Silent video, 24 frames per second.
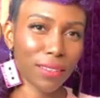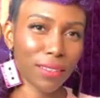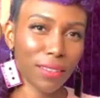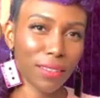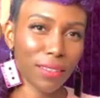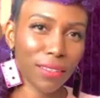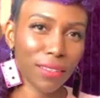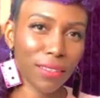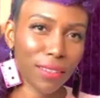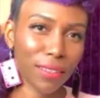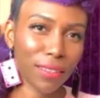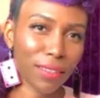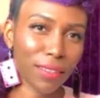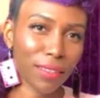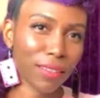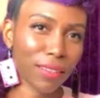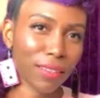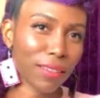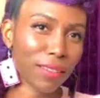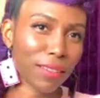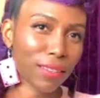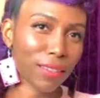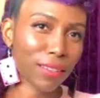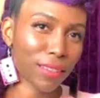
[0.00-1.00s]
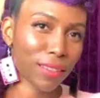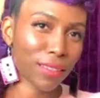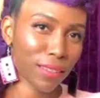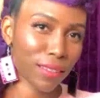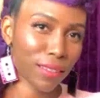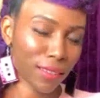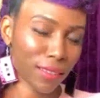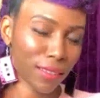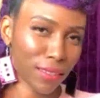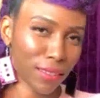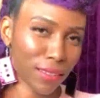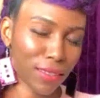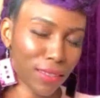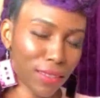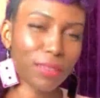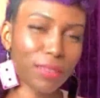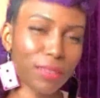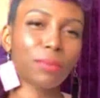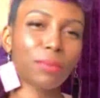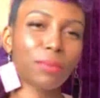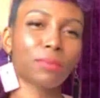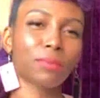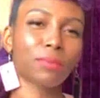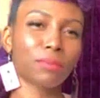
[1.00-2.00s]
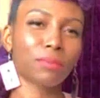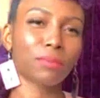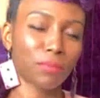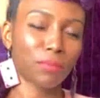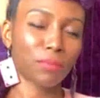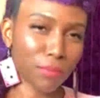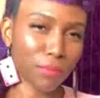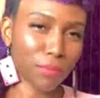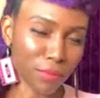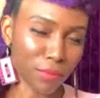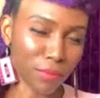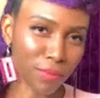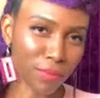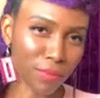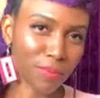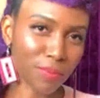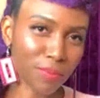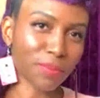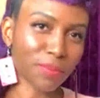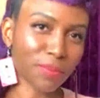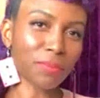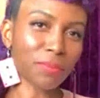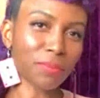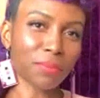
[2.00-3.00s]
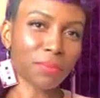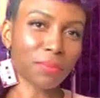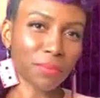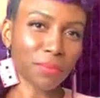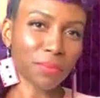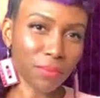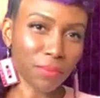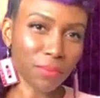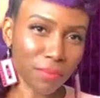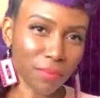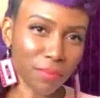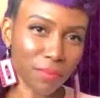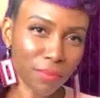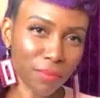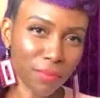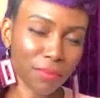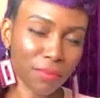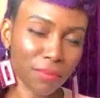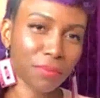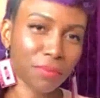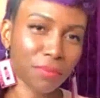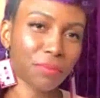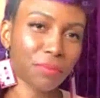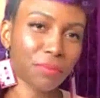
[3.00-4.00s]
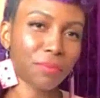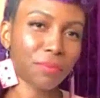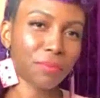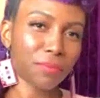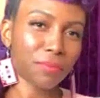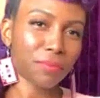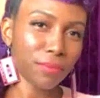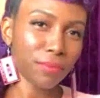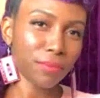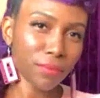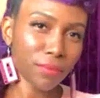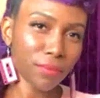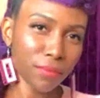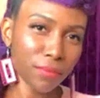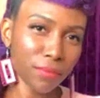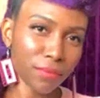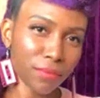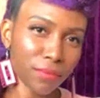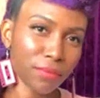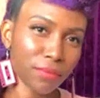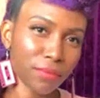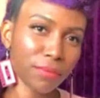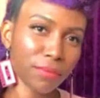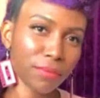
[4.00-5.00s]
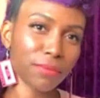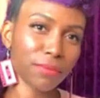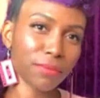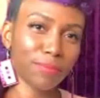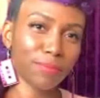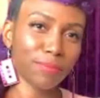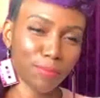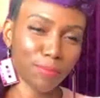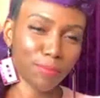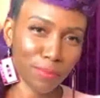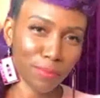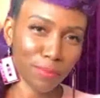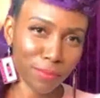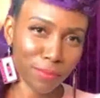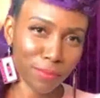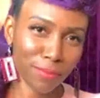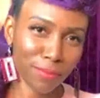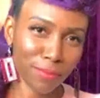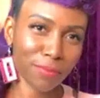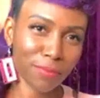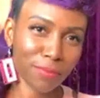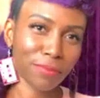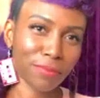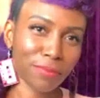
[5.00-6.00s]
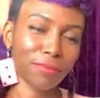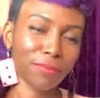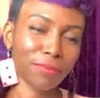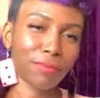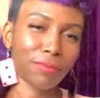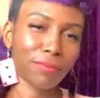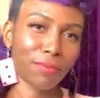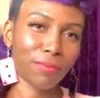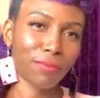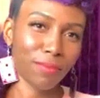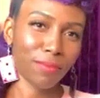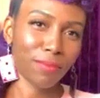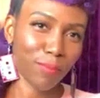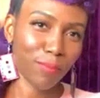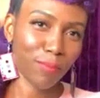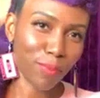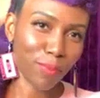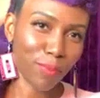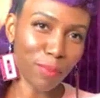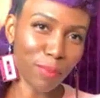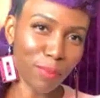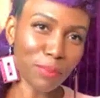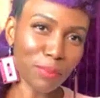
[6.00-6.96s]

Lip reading: No words are spoken by the person on screen.